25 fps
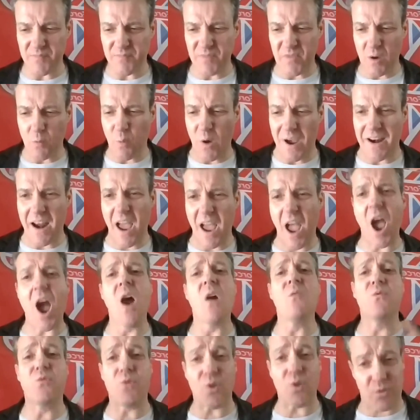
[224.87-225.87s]
where
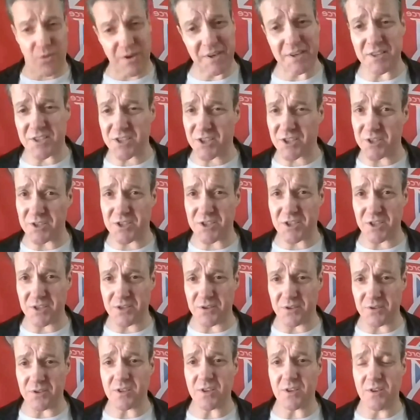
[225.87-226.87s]
everything is
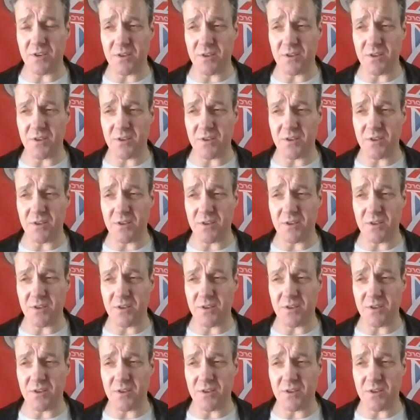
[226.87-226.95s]
considered